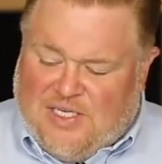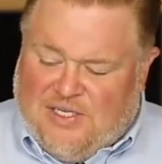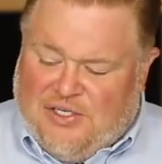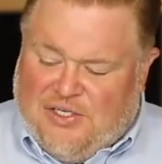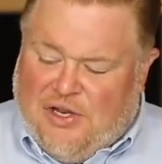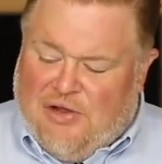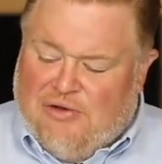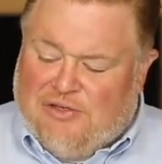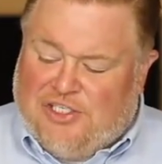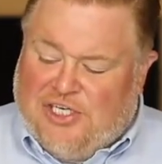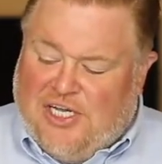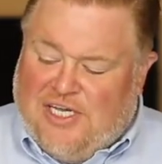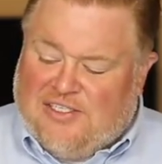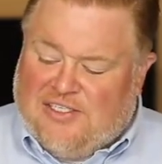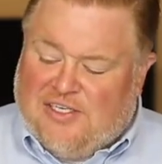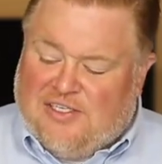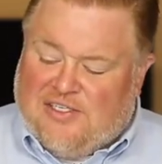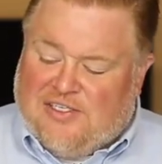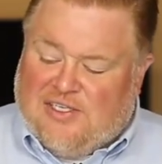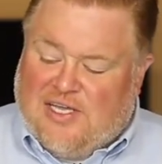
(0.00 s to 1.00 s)
you know,
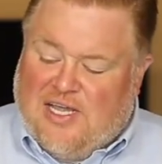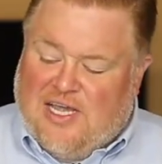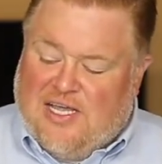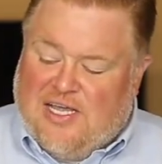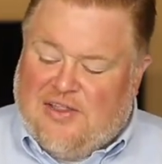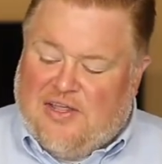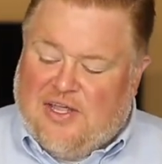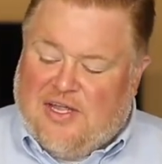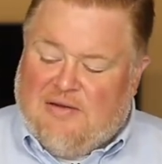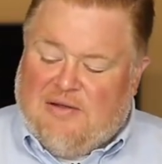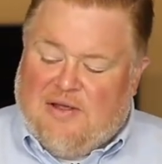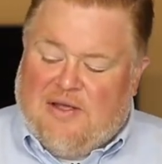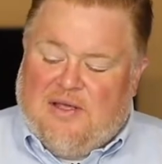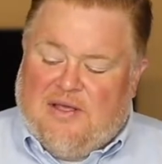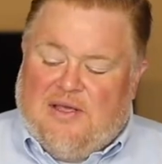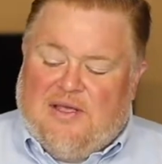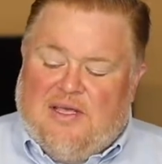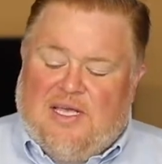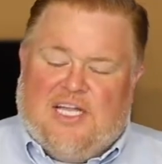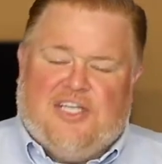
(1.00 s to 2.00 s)
Jesus said that
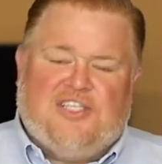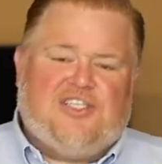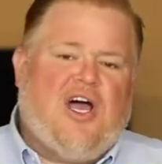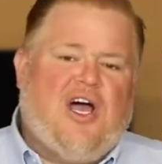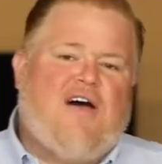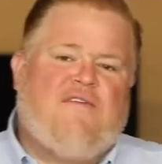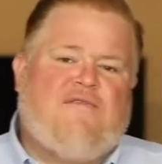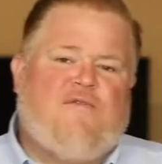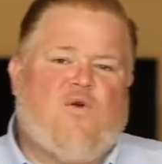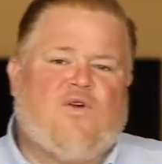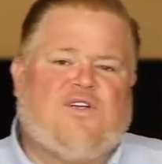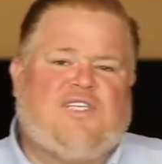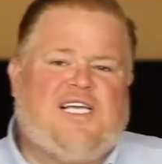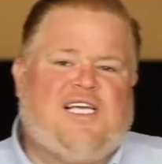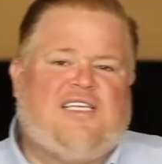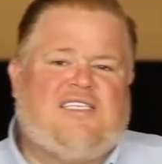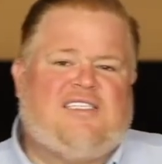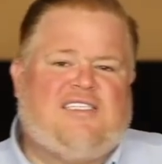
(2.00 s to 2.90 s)
in John 14,